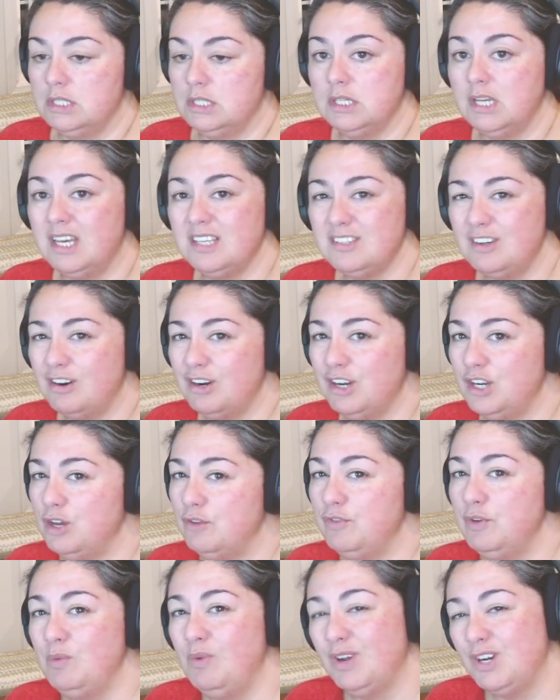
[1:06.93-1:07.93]
You guys already know, if
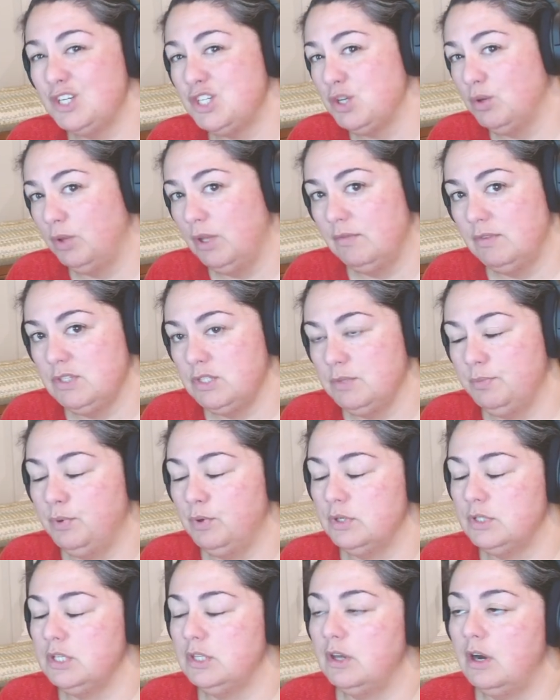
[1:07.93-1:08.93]
you want to show love and
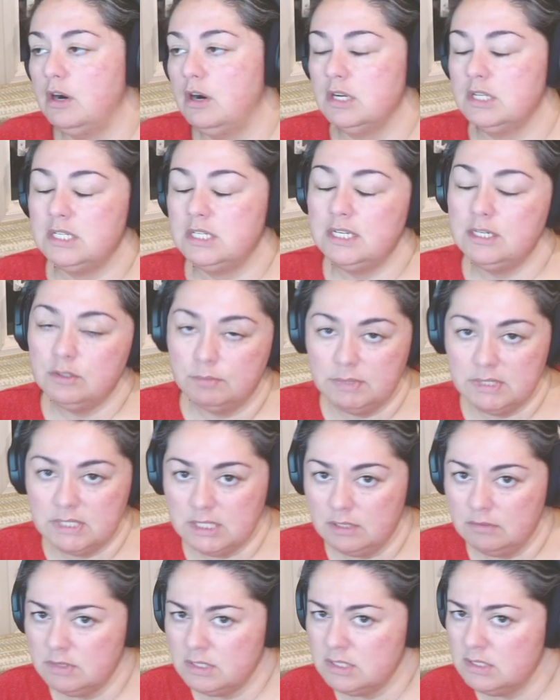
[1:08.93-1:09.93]
support to the artist and or
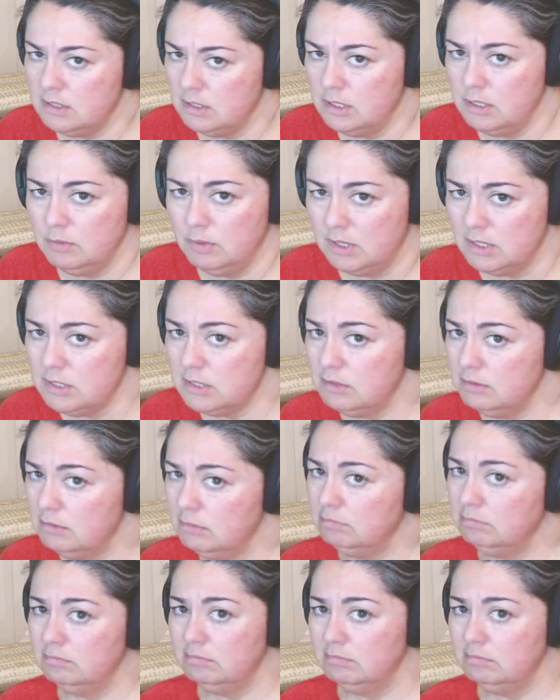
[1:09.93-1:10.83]
myself, because you know you want to,